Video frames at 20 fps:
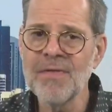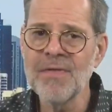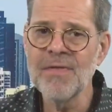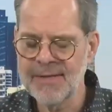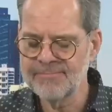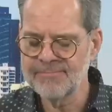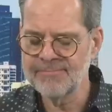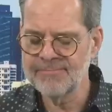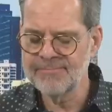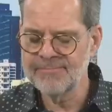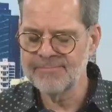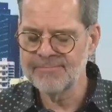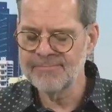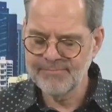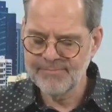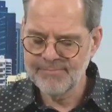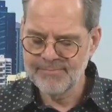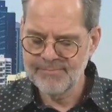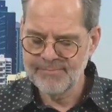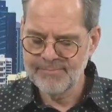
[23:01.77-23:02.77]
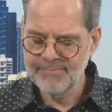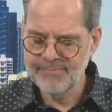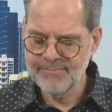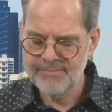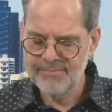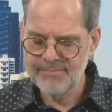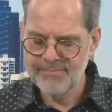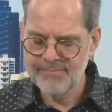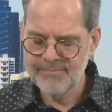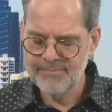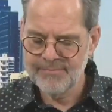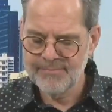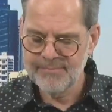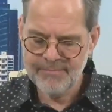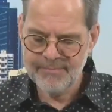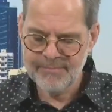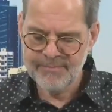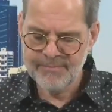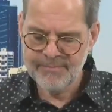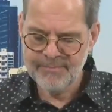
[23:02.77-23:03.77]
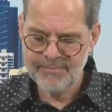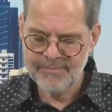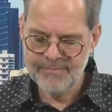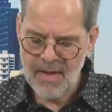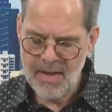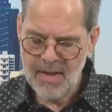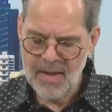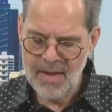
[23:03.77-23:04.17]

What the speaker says: (silence)